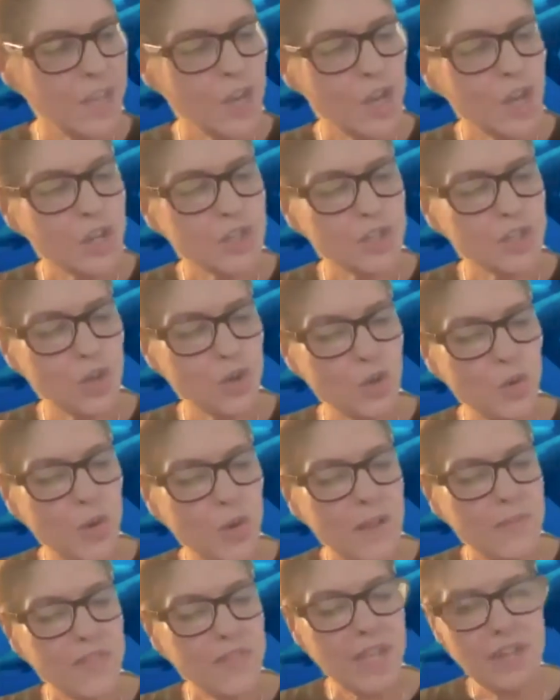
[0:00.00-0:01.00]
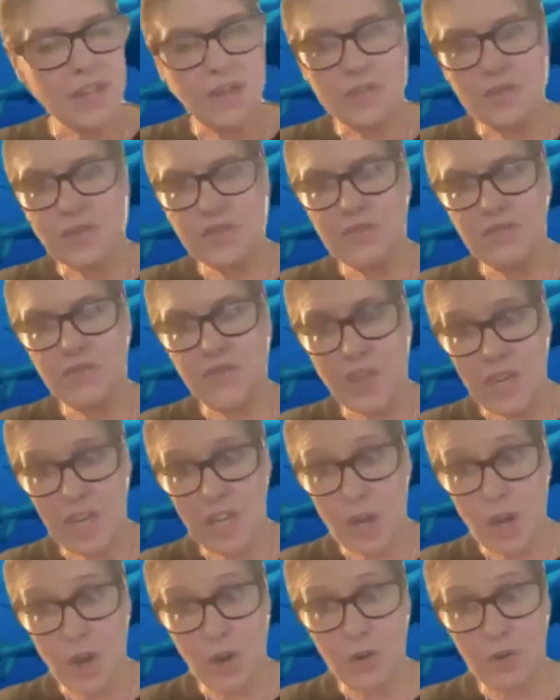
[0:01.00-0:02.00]
So they used
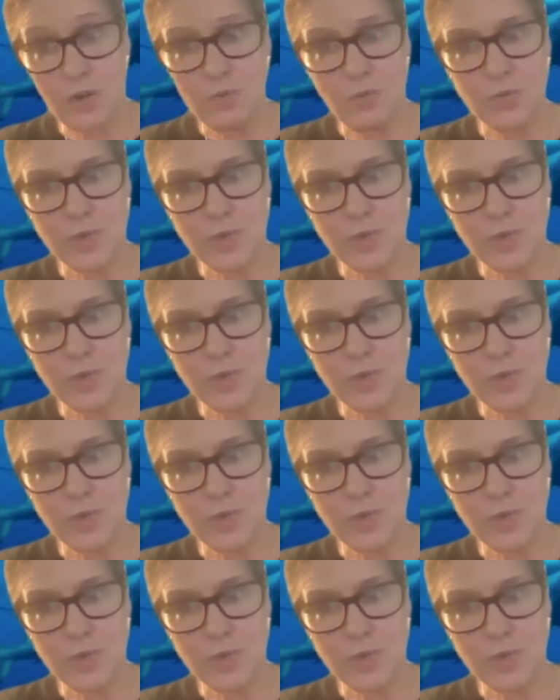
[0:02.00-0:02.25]
video,